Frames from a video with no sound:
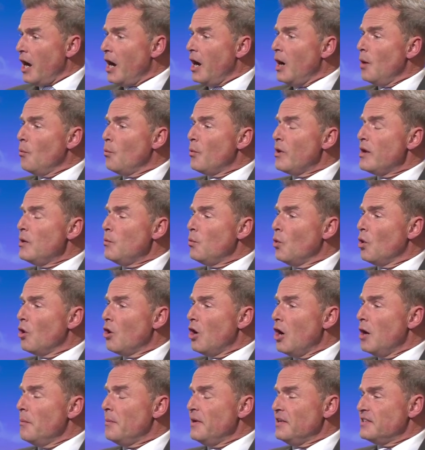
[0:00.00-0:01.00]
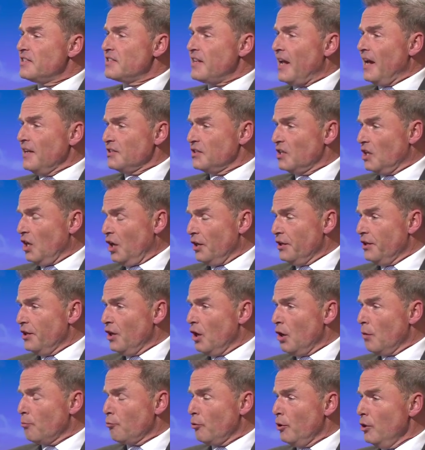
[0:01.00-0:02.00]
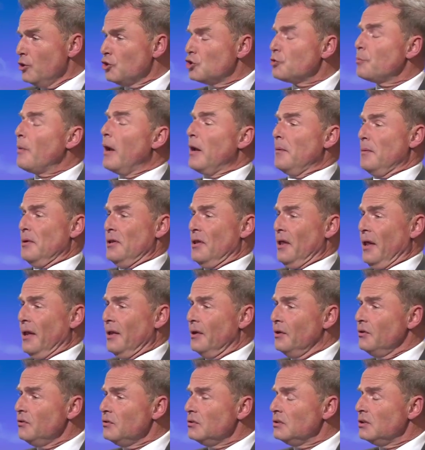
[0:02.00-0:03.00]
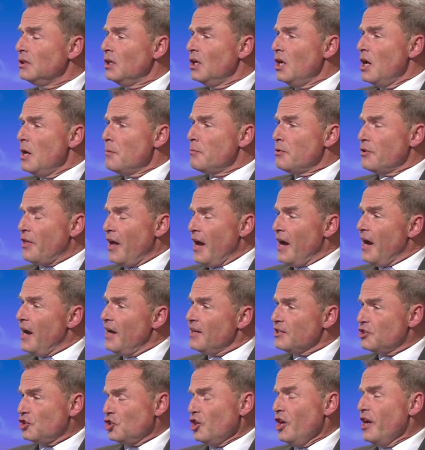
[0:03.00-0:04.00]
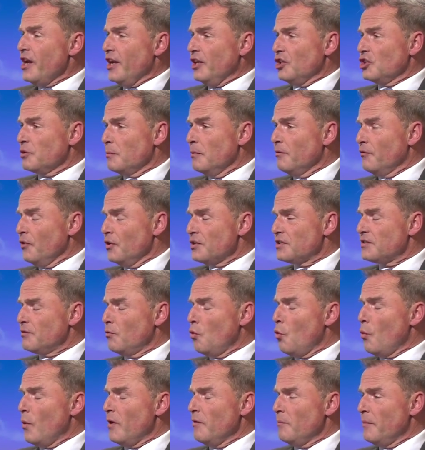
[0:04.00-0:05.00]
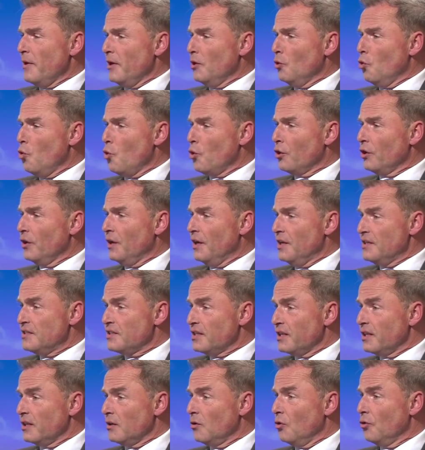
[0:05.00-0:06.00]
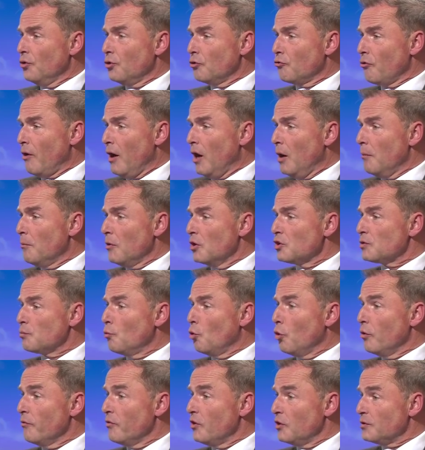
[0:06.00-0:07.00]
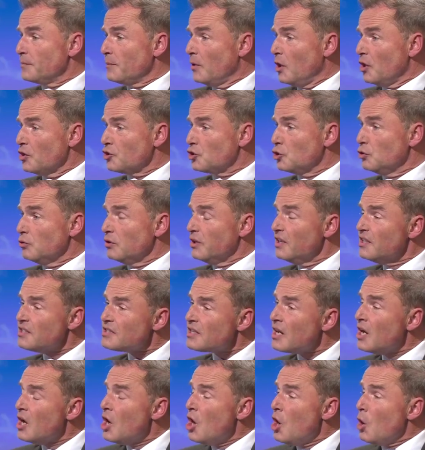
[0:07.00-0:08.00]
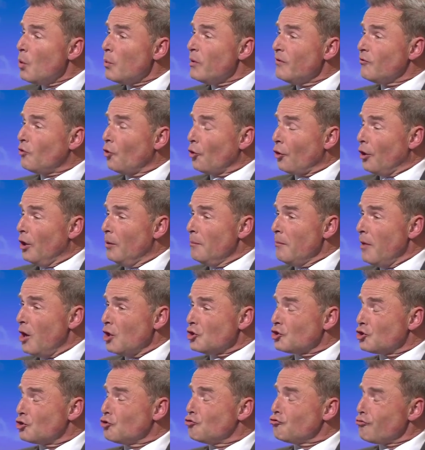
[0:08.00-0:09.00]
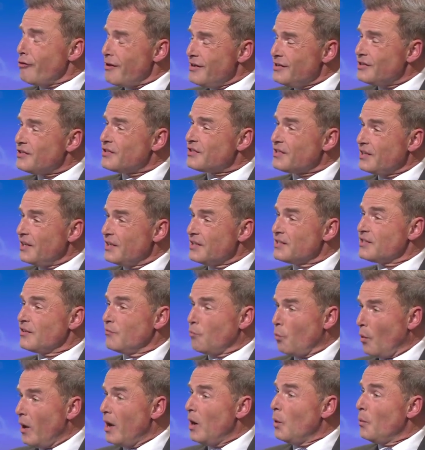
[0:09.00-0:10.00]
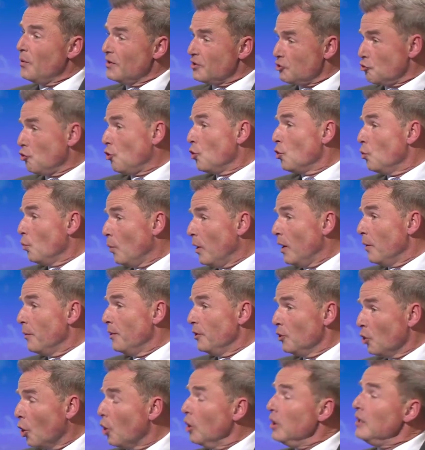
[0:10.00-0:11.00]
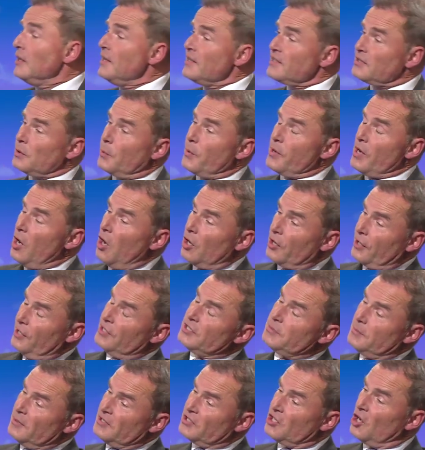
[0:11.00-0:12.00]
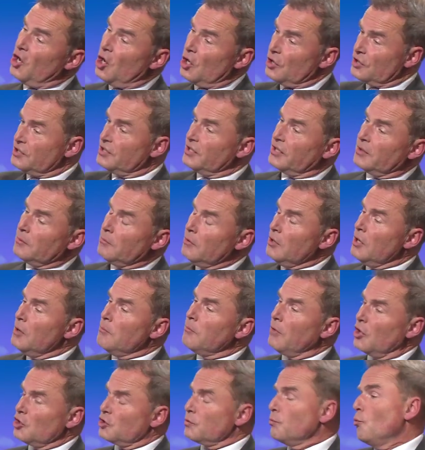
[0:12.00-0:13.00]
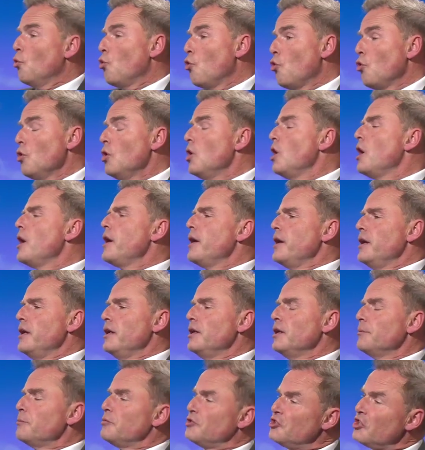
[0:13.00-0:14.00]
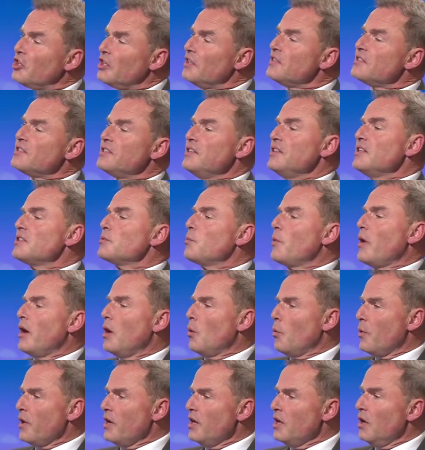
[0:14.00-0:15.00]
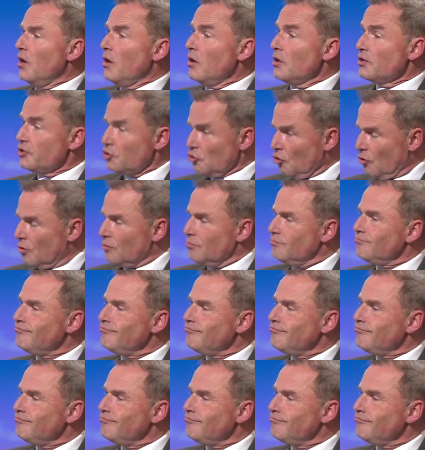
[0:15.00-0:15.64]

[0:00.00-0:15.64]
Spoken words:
And we were a bit scattergun in our approach maybe then, but that has changed. I mean, first of all, we've been organising on the ground much more over those past 2 years. We've got a much greater sense of where we're strong and where we're not. So we are going to be targeting much more in particular seats where we are strong.